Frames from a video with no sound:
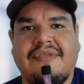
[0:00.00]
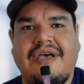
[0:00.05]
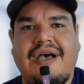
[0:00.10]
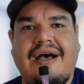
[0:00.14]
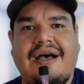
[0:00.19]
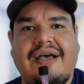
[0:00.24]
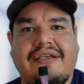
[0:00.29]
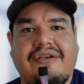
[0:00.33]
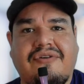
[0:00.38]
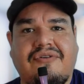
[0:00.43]

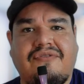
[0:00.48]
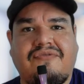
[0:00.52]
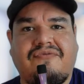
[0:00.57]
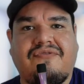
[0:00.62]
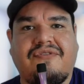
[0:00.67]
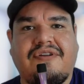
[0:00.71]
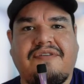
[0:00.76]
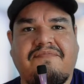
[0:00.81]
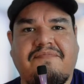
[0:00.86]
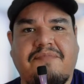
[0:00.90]
I call
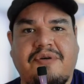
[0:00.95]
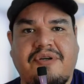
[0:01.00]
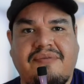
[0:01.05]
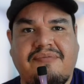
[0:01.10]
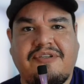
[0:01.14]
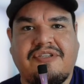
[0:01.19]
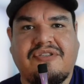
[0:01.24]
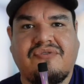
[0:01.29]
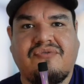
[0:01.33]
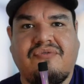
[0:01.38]
for the
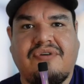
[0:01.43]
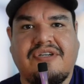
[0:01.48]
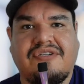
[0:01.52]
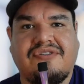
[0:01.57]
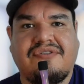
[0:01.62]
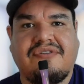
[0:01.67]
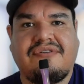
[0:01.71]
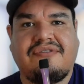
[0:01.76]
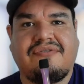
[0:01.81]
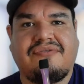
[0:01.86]
previous
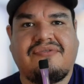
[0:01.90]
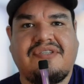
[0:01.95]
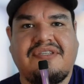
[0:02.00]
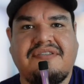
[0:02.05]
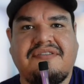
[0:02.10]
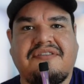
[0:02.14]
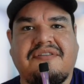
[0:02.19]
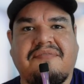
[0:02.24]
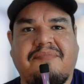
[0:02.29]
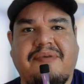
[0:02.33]
question to
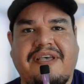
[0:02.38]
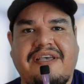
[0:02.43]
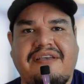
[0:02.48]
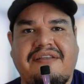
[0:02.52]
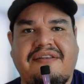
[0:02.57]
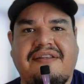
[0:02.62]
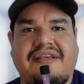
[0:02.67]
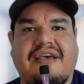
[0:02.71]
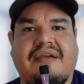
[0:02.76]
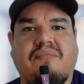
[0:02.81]
cease
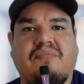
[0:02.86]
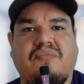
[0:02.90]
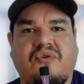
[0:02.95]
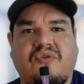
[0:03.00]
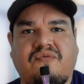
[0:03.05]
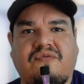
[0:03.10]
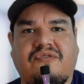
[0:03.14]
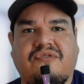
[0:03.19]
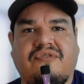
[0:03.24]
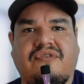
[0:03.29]
debate and
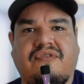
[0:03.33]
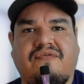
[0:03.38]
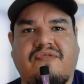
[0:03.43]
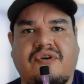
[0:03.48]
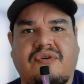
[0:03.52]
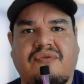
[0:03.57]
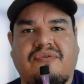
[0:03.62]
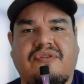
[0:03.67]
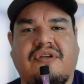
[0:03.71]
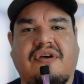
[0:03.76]
move to the
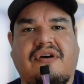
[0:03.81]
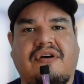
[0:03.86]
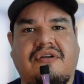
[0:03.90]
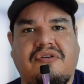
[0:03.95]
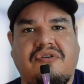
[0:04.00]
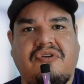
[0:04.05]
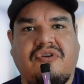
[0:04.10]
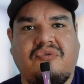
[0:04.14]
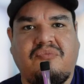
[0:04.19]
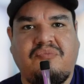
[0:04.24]
vote
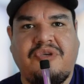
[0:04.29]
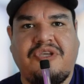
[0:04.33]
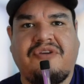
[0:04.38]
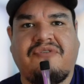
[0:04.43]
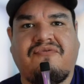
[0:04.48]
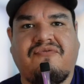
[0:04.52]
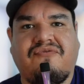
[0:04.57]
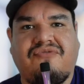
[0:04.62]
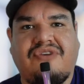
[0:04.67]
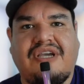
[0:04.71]
on no meet
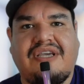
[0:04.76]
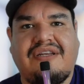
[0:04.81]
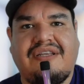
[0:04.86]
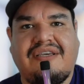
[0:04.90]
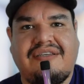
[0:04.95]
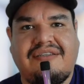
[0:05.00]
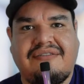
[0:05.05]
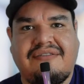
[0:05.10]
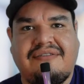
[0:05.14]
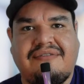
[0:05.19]
on
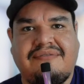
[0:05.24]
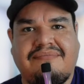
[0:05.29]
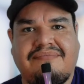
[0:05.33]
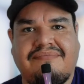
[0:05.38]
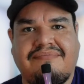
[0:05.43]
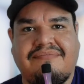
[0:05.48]
Fridays.